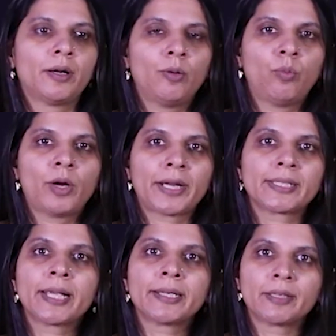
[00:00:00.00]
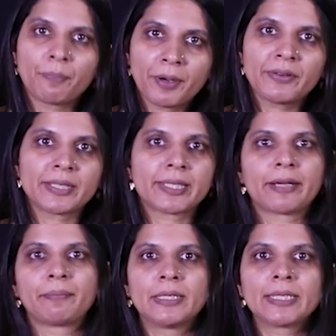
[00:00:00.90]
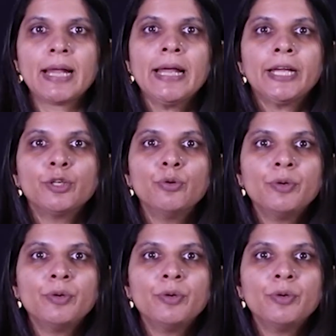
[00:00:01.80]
what I said in the previous segments. You